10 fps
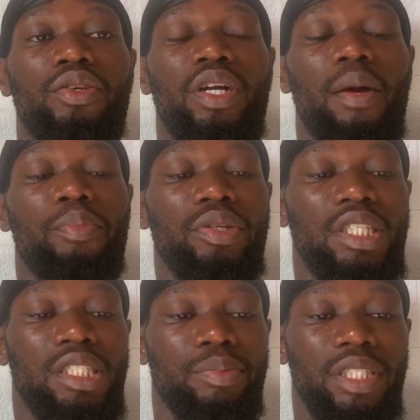can point to a
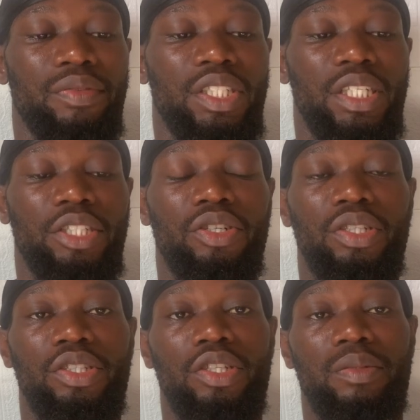specific section in
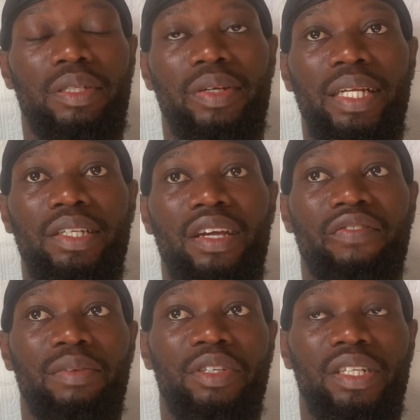the source material. Let's say you have
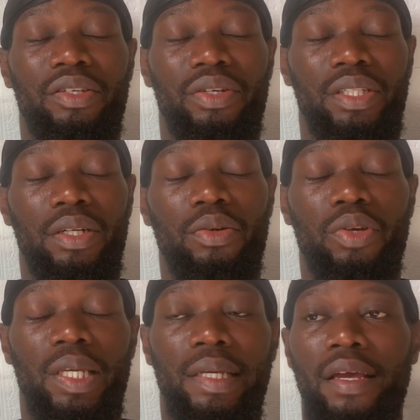5 materials, you can tell it,
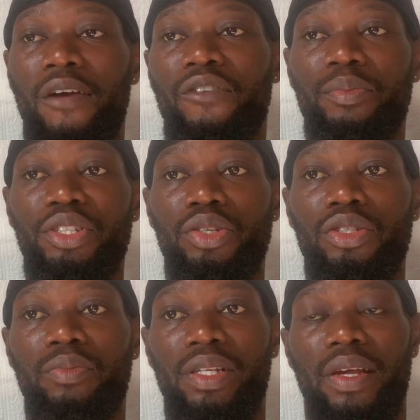okay, from this source
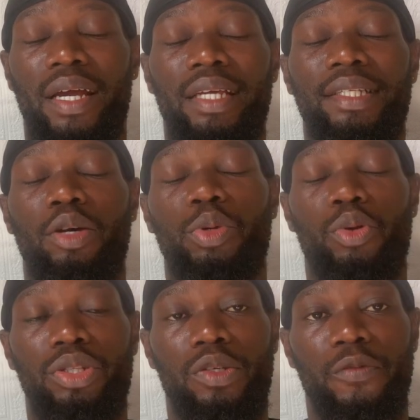material, can you tell me what
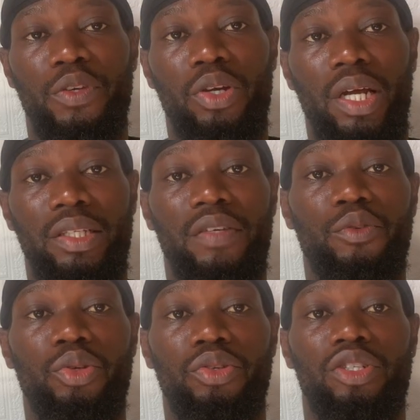you figure out, even
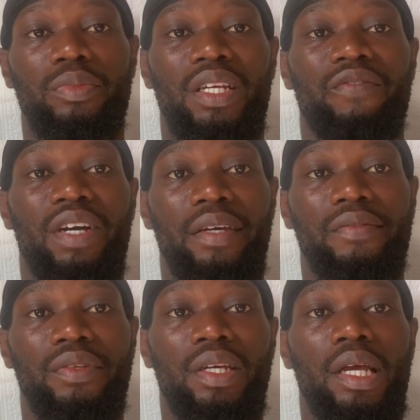though you sometimes 5
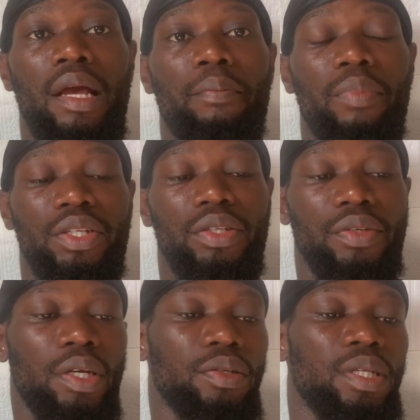
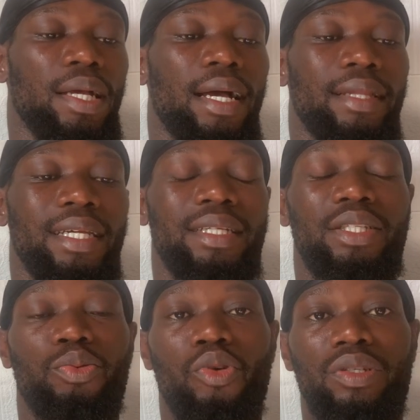materials, and then it
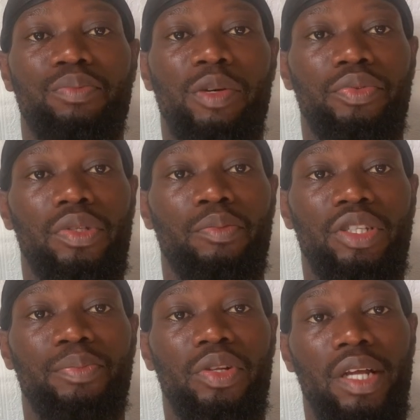works with
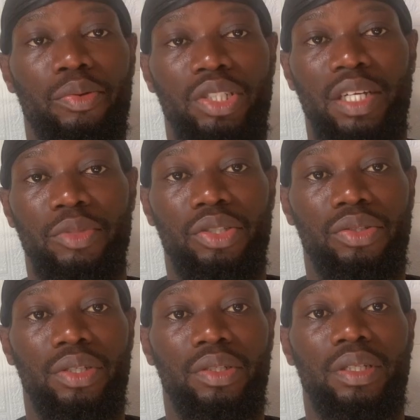multiple languages, and so you
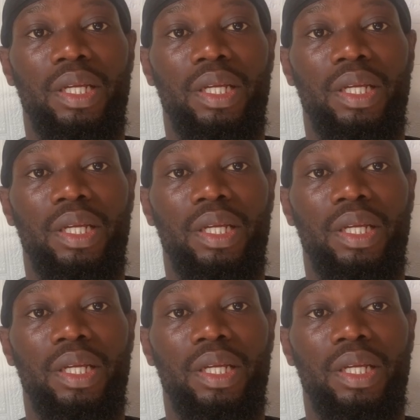can